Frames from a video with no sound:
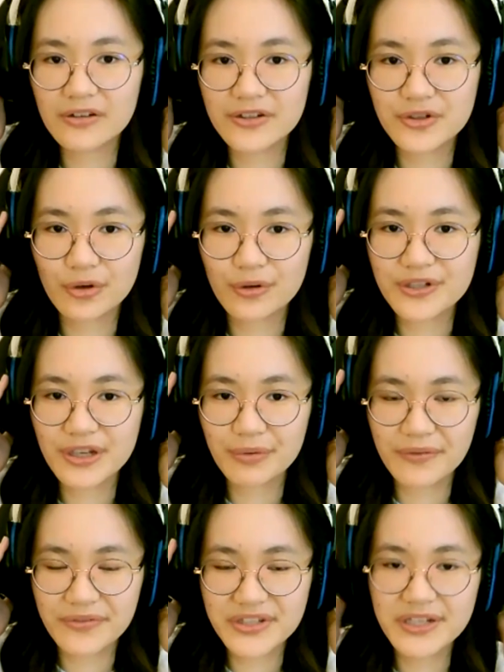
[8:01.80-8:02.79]
the stories that
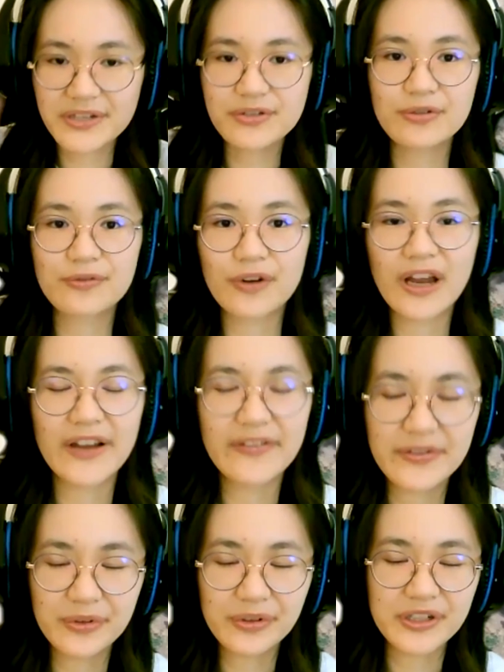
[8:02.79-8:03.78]
we've seen so far
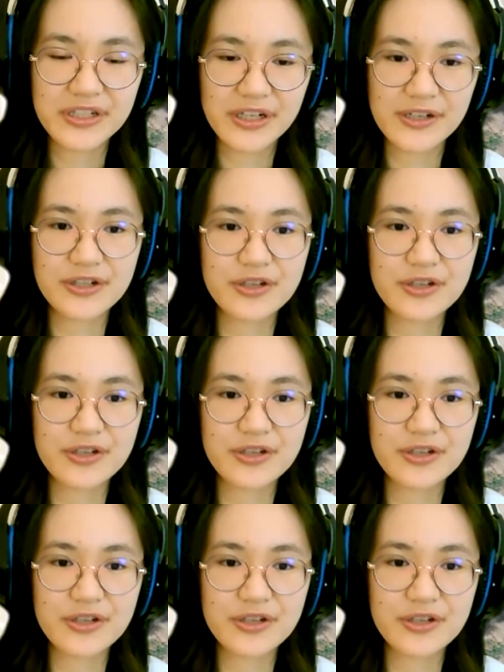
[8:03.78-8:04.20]
haven't really touched